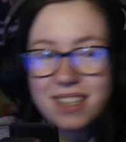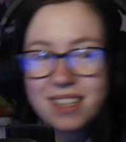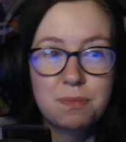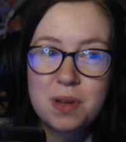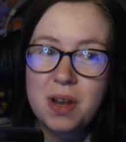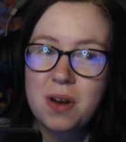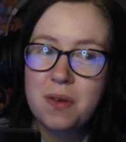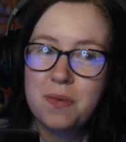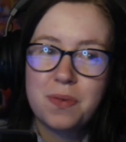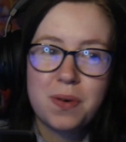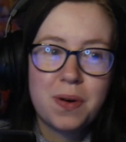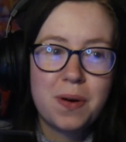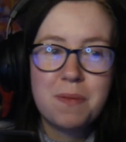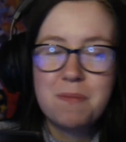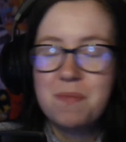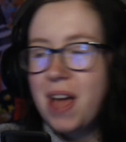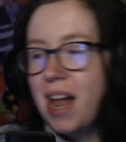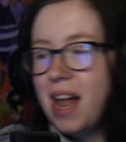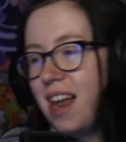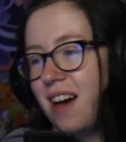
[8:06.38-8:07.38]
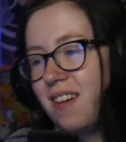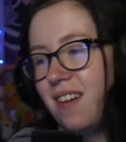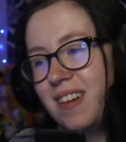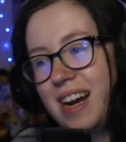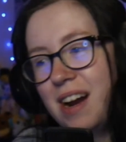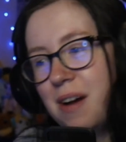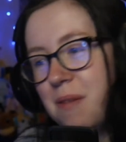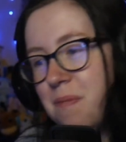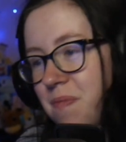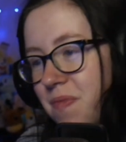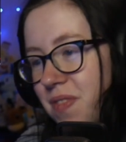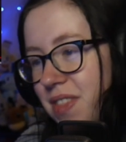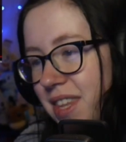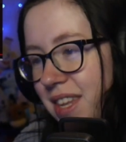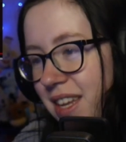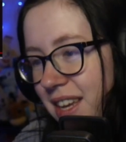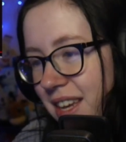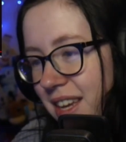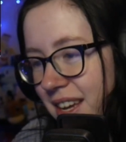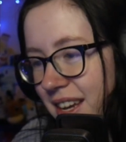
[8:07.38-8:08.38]
Beautiful. I love it.
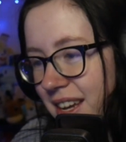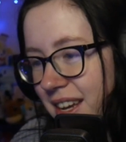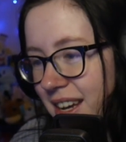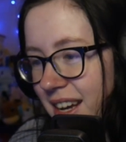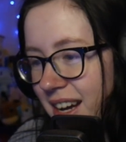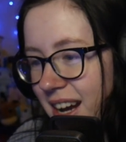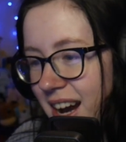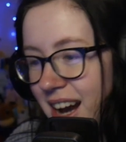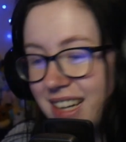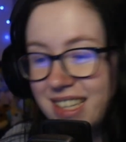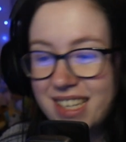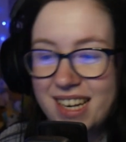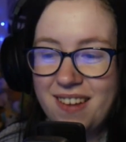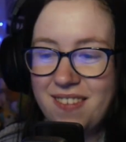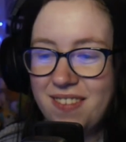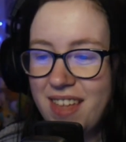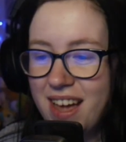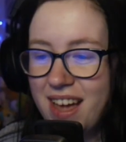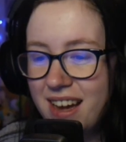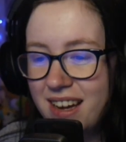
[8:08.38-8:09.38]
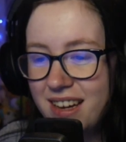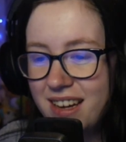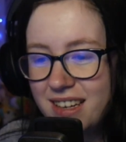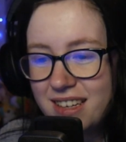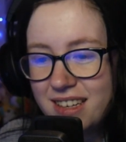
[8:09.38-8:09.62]
I just love that.